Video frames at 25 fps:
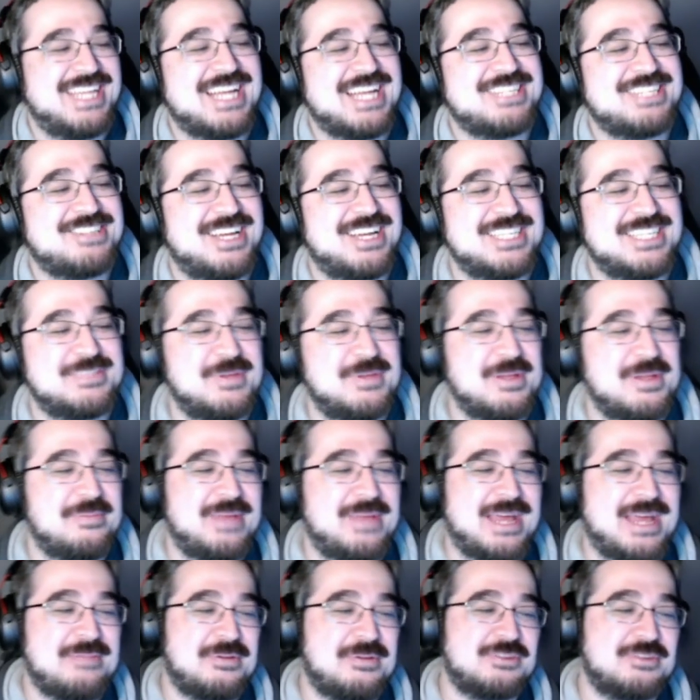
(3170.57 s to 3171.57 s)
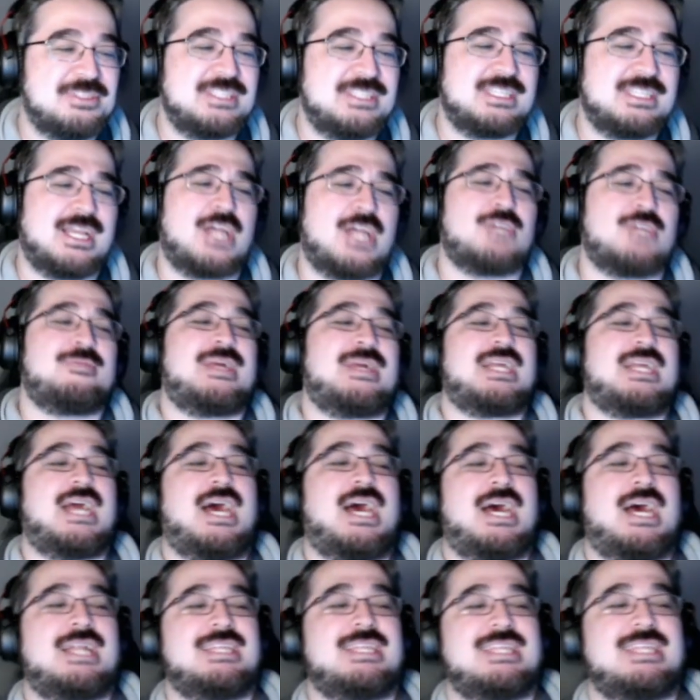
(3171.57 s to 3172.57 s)
Jack tries to be a bad person. He's like, "Oh my
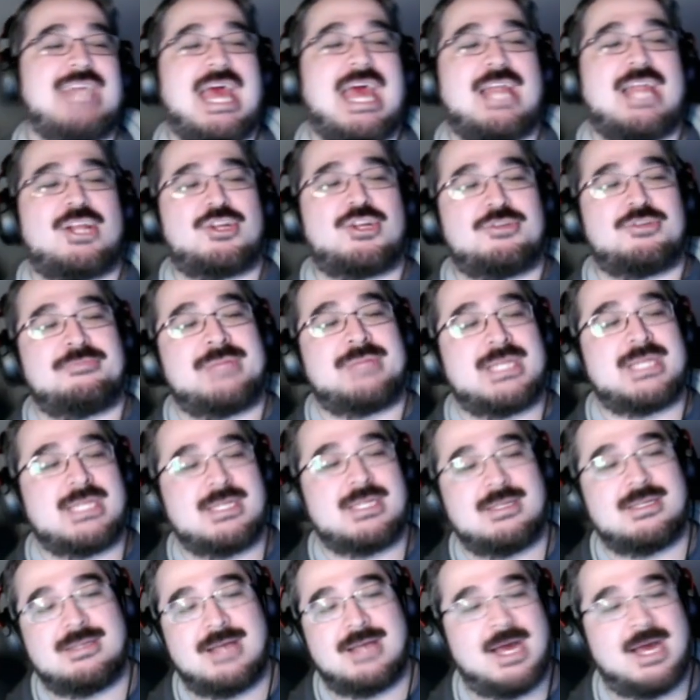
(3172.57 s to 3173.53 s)
god, that hurt me."